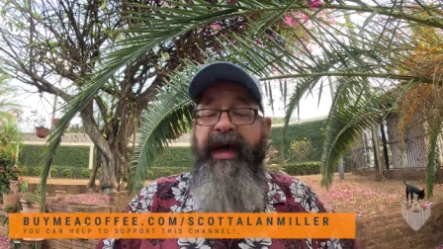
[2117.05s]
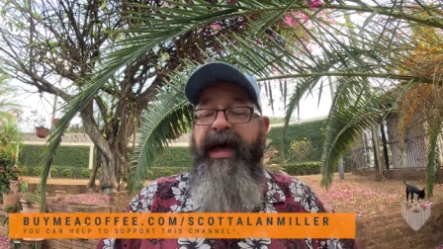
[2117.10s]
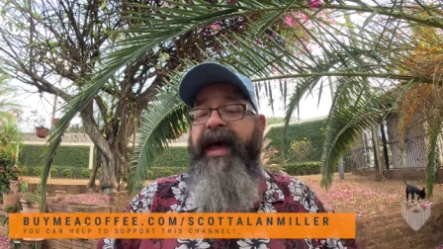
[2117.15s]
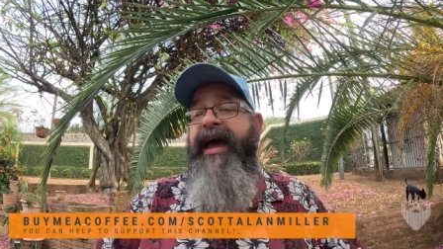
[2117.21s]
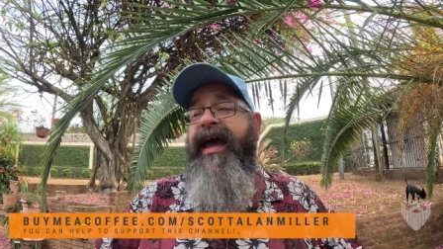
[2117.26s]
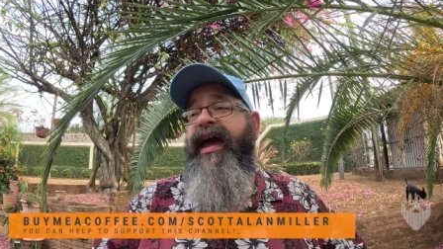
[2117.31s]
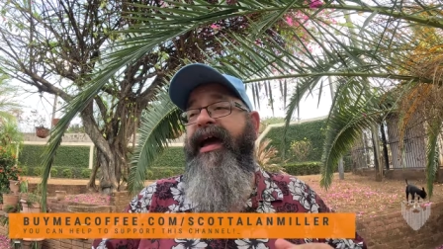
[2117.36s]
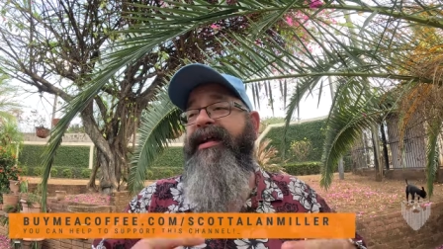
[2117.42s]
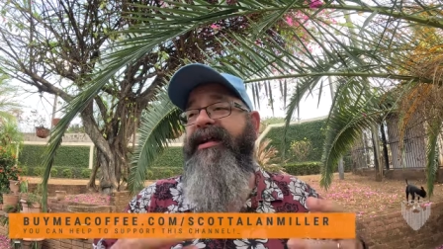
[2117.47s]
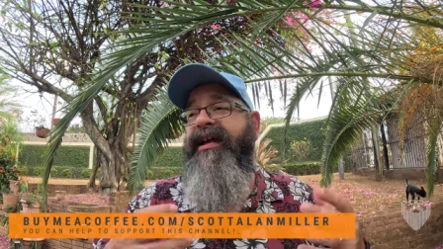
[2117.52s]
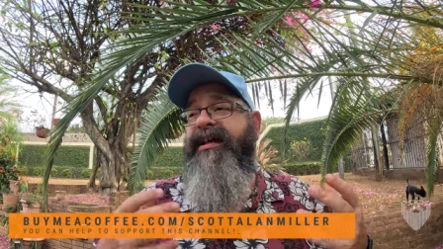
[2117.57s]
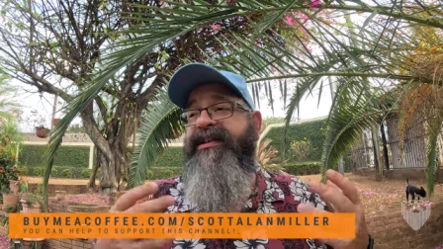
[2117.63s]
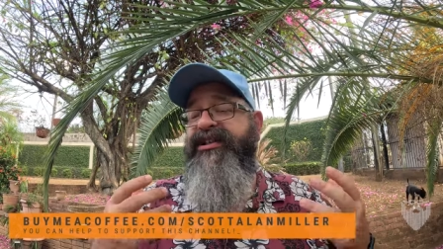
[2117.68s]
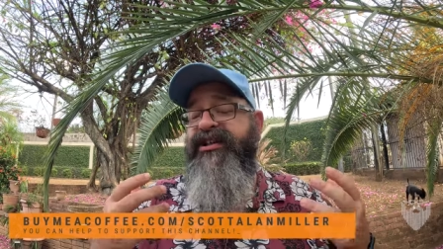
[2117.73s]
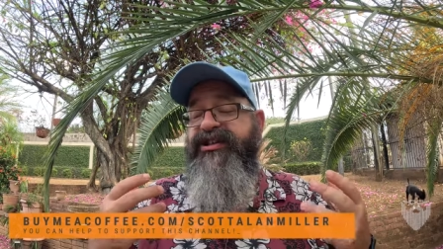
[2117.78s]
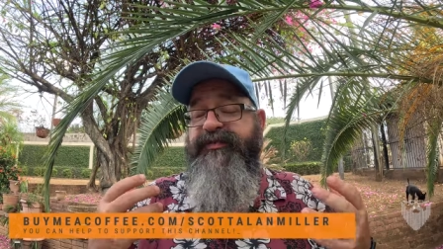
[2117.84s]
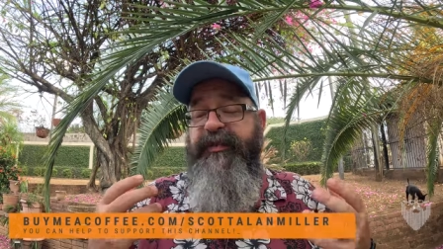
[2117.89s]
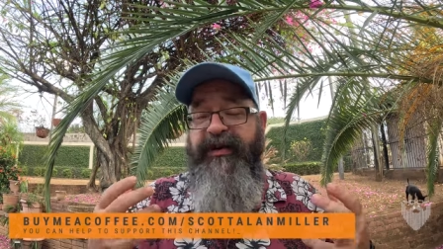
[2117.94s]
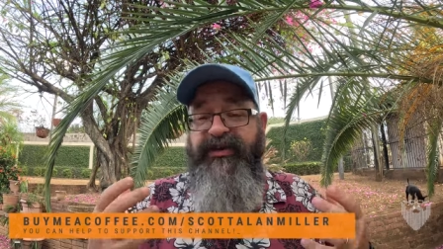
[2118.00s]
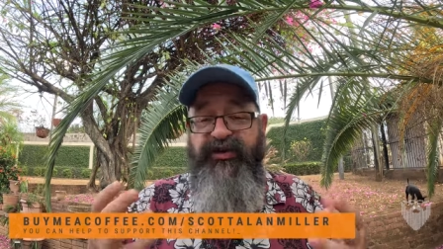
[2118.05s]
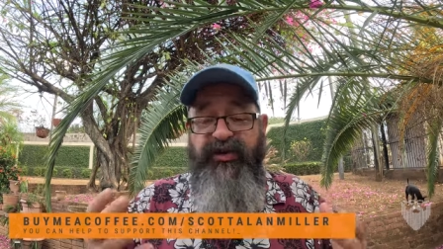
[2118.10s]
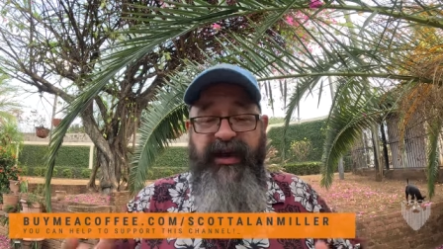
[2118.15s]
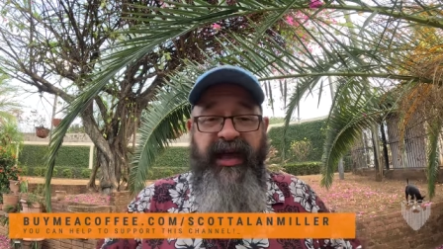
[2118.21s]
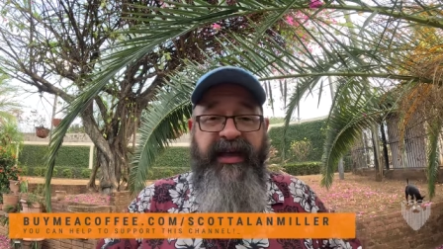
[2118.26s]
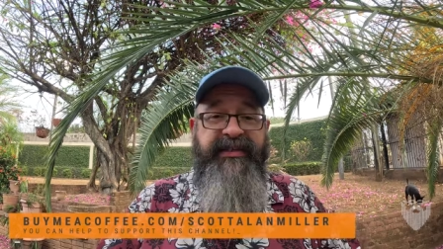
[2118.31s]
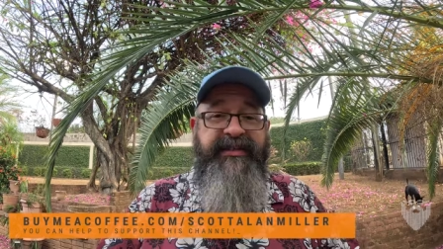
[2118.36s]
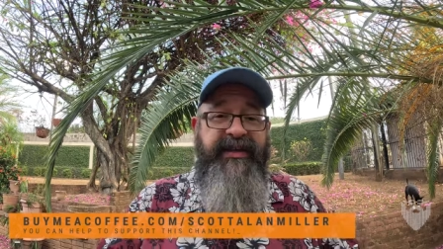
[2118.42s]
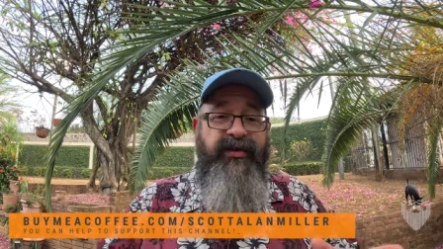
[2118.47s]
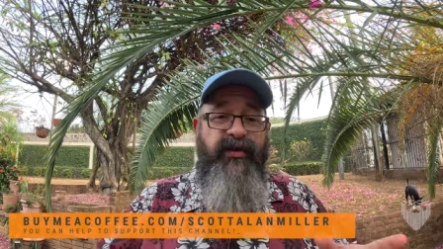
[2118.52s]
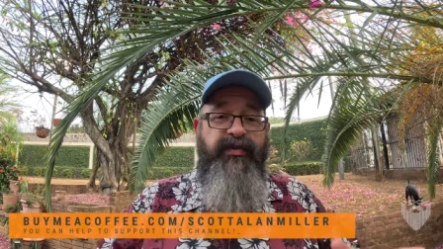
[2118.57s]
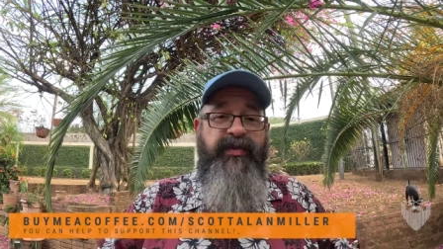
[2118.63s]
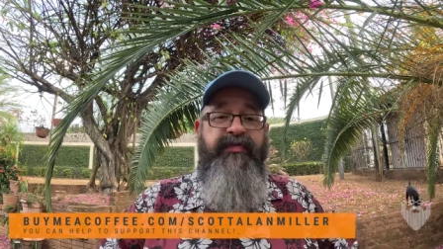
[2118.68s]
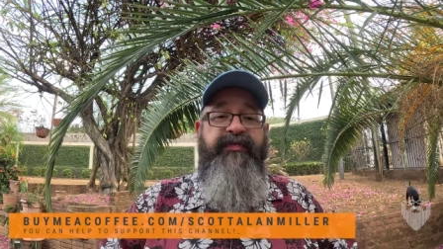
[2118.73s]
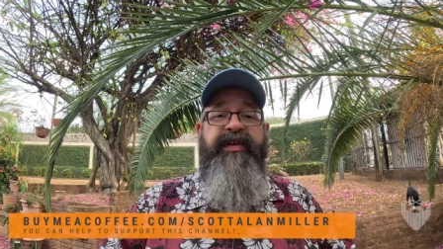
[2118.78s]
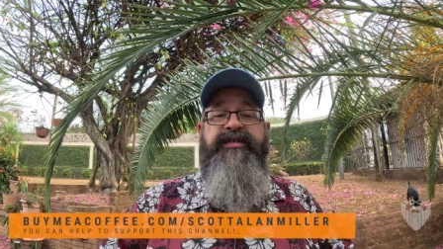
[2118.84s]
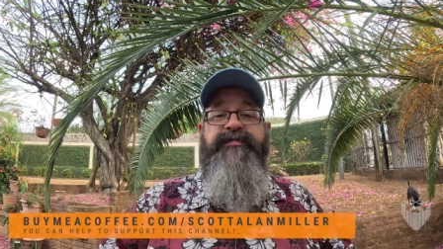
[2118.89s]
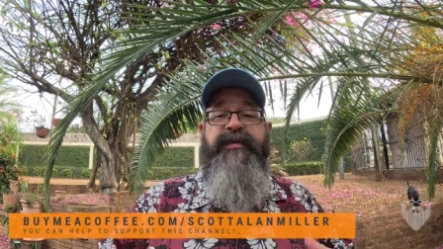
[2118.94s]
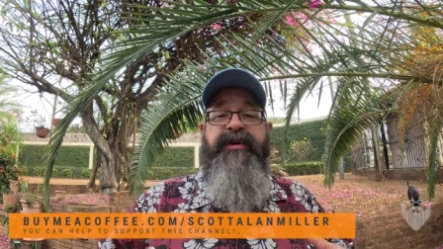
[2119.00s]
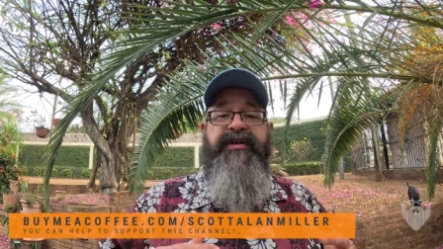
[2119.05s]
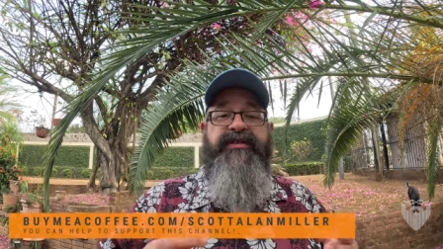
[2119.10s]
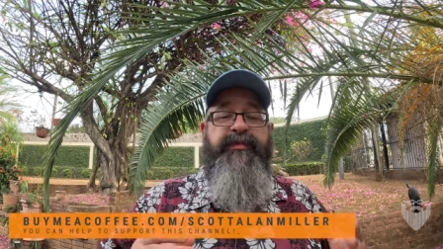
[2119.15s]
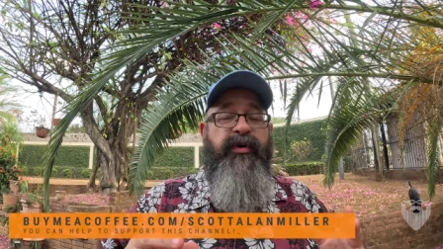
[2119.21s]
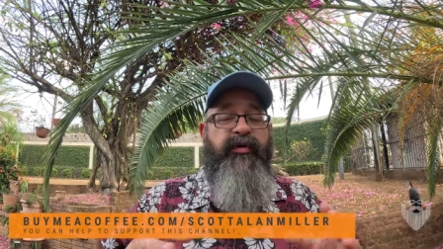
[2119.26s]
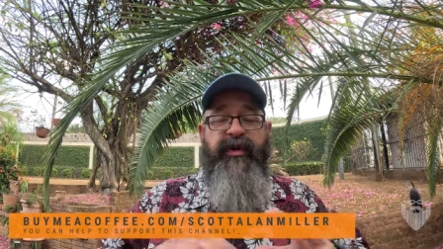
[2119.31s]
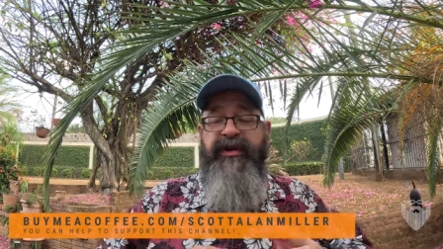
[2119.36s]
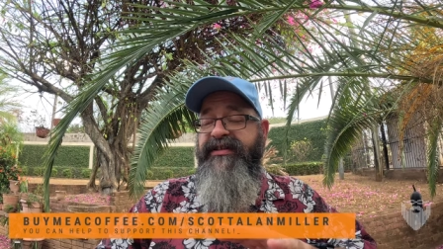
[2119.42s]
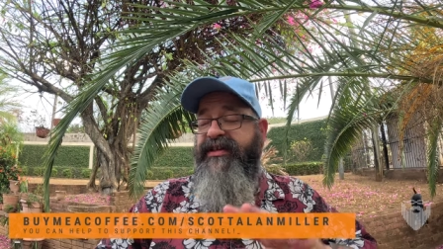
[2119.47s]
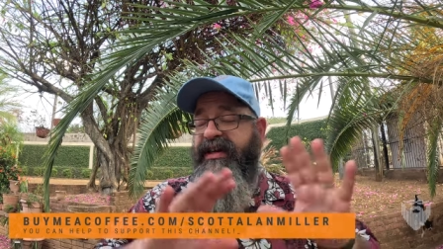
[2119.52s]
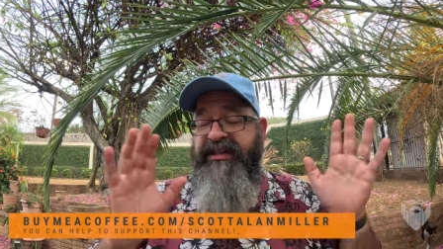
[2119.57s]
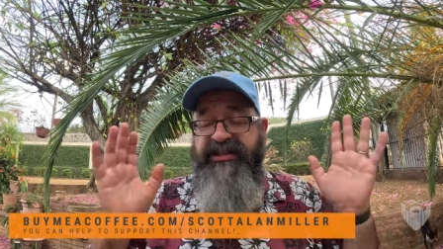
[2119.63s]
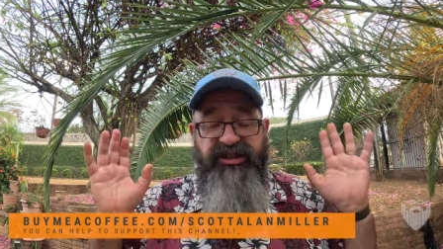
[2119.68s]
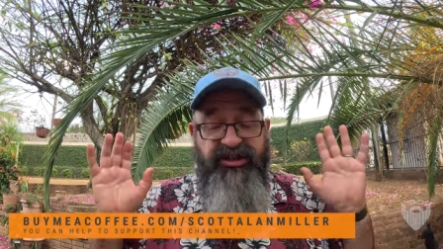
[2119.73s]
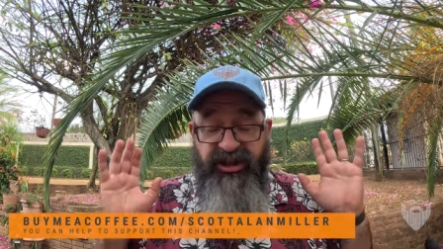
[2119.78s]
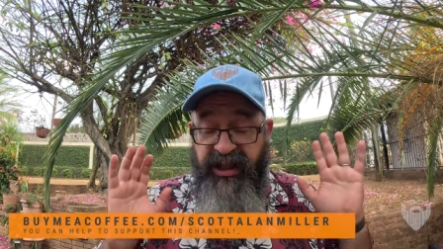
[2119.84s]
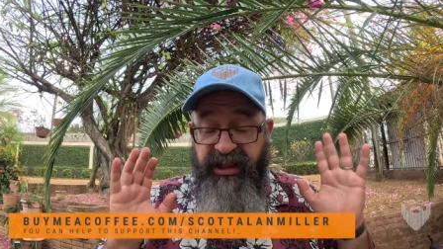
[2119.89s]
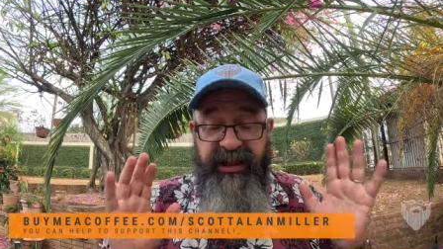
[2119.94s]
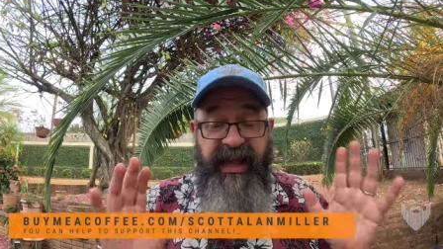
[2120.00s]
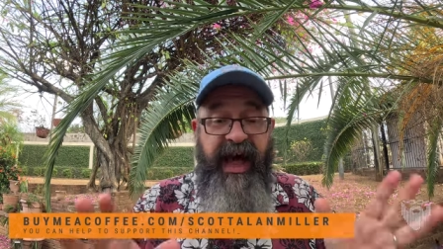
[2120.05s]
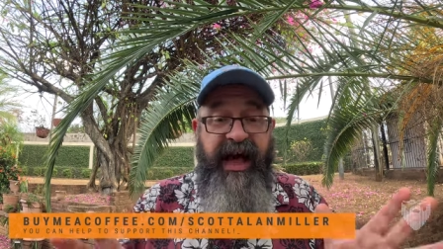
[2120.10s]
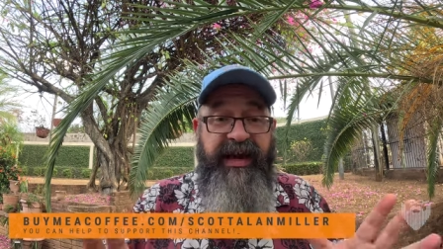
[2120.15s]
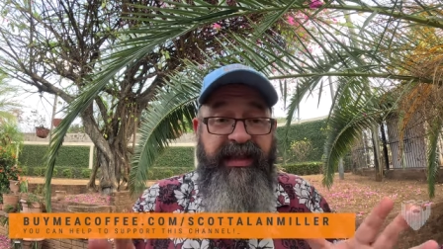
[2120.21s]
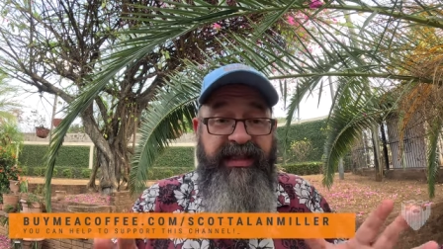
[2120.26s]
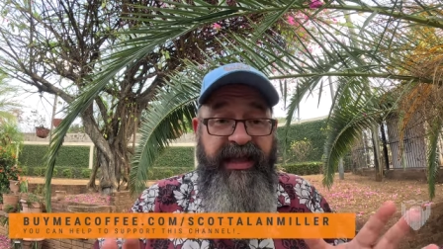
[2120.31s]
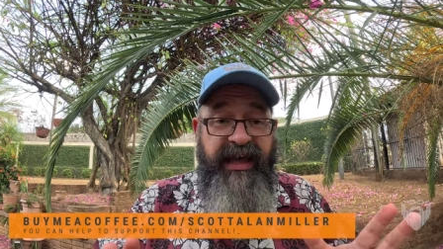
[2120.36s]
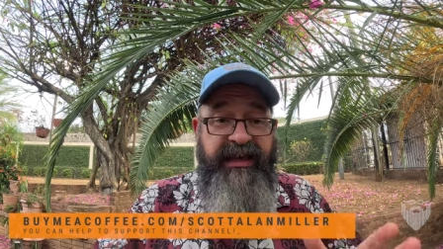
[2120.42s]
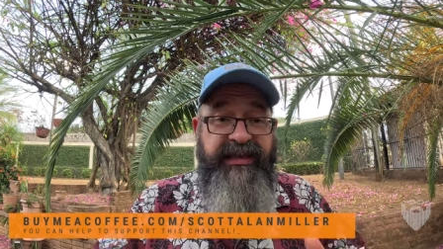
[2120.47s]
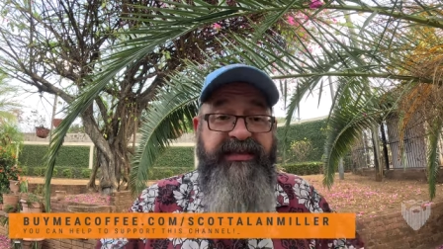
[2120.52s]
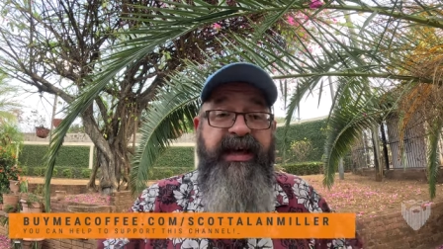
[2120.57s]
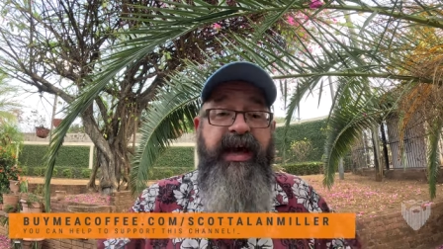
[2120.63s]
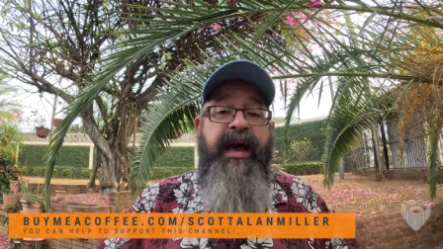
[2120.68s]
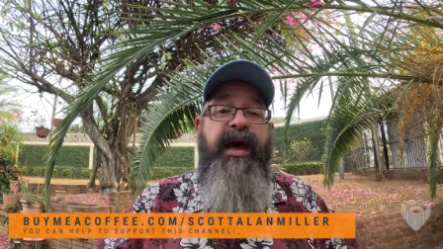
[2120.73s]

and it's a special case that only fits because of my resident. It's just a lot of things.